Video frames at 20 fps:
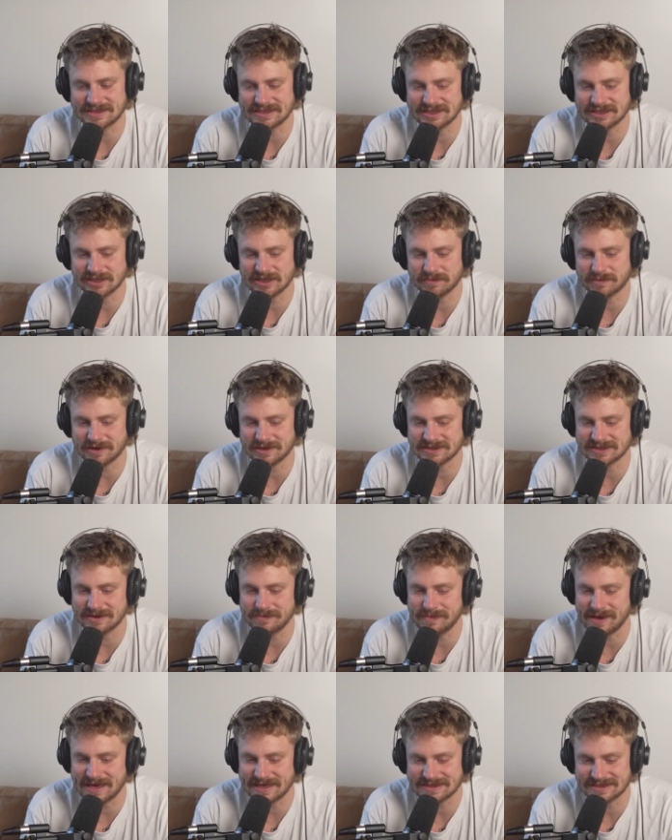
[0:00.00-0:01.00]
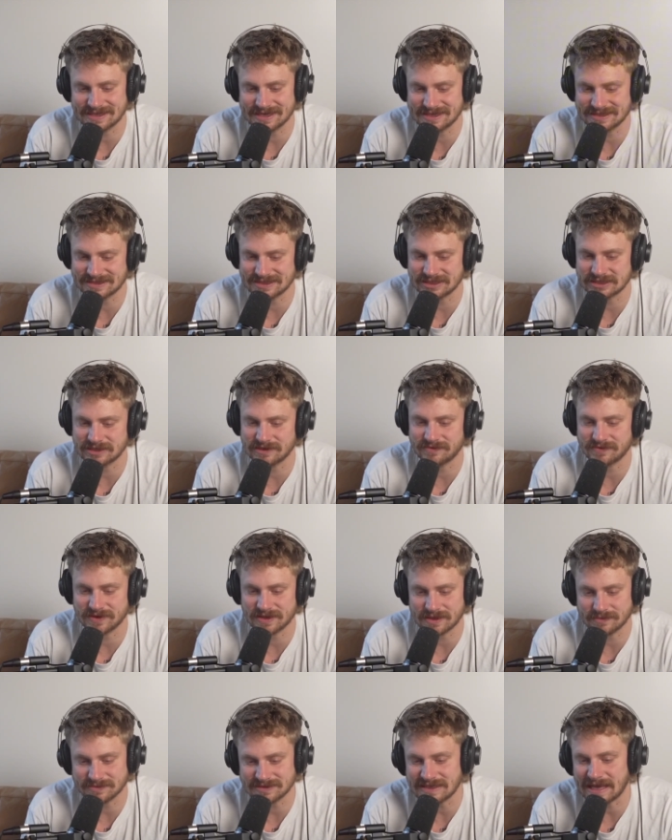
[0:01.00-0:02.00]
until the person makes the decision for
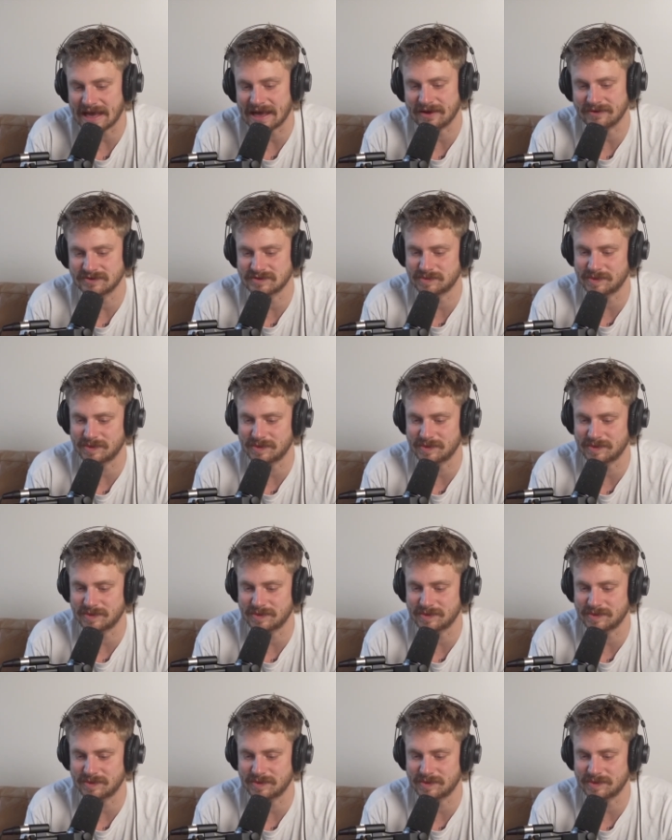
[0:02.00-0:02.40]
themselves,